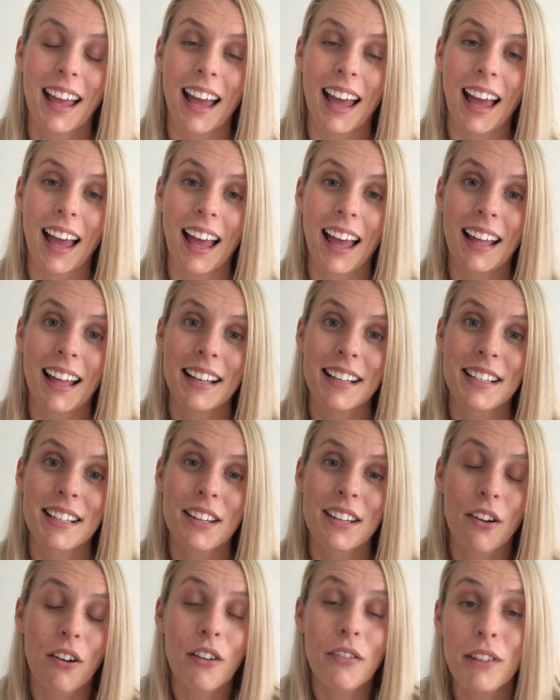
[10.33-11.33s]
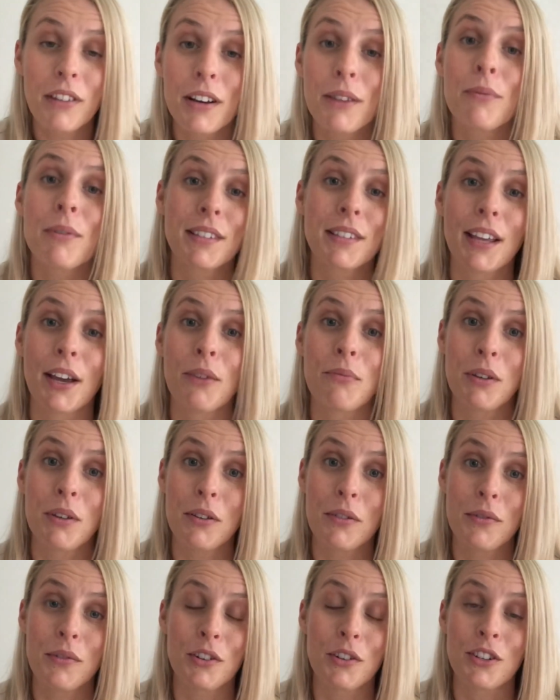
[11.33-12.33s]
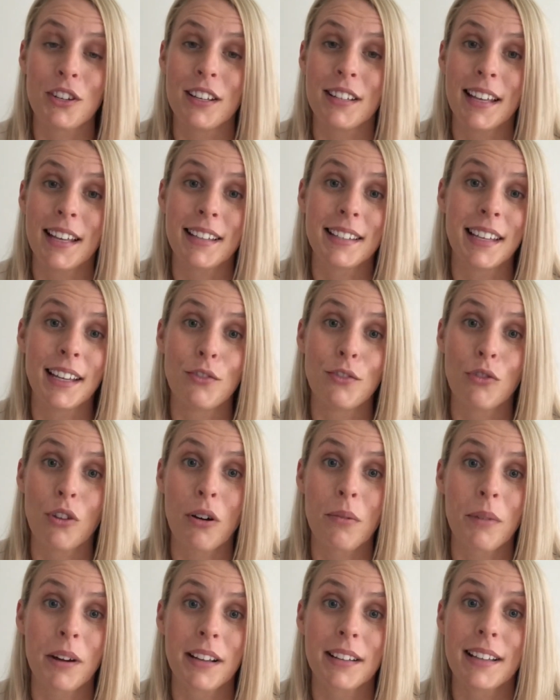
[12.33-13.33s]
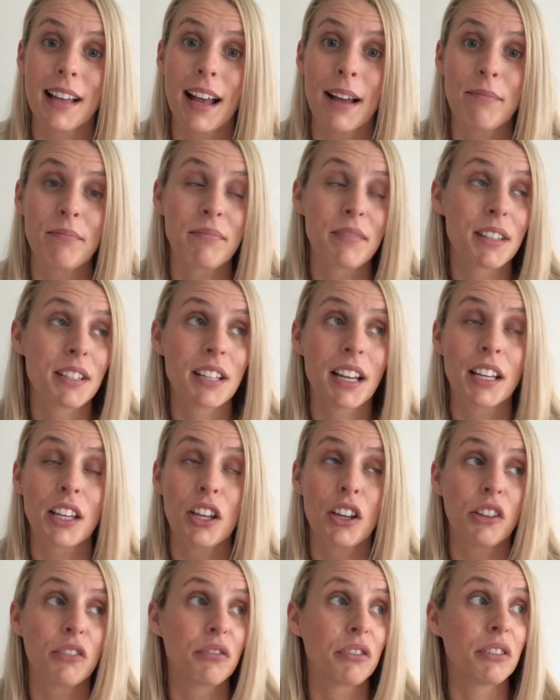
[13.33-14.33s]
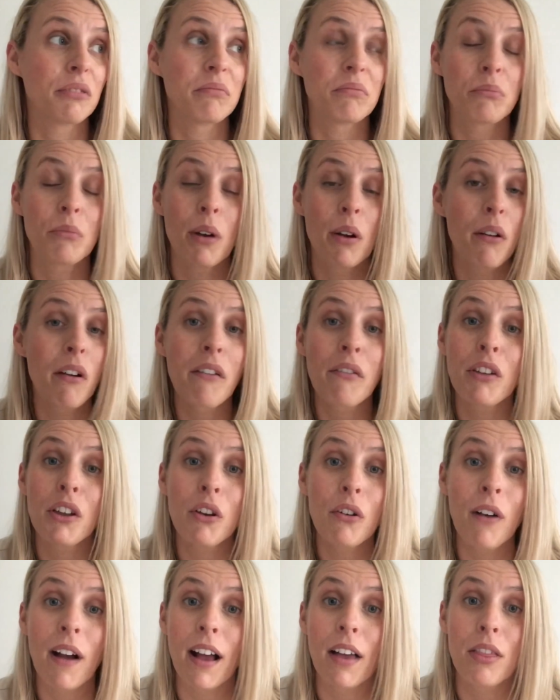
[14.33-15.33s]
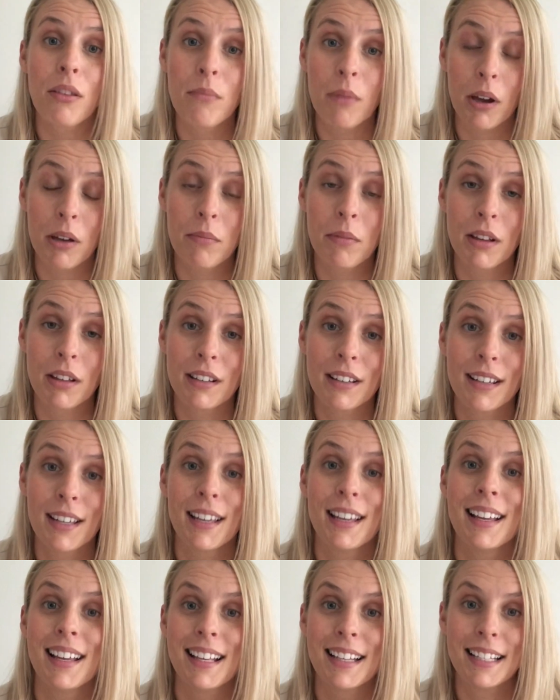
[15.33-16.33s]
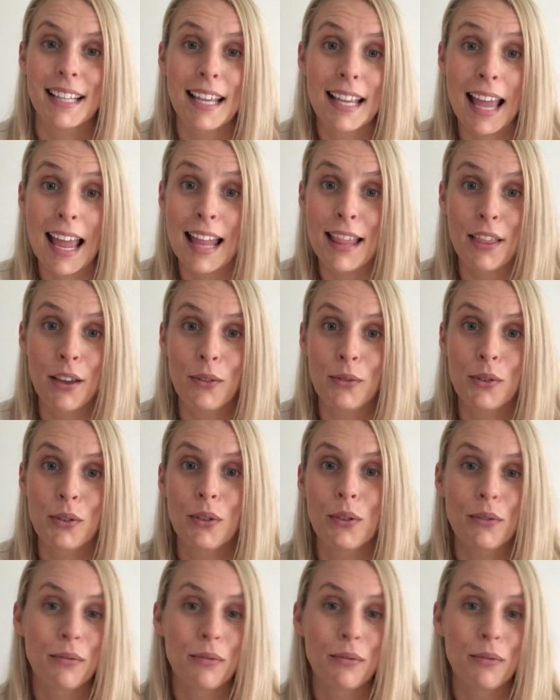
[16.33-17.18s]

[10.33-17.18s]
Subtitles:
And I really want to help you with your GCSE drama exam to take you from wherever you're at the moment to getting those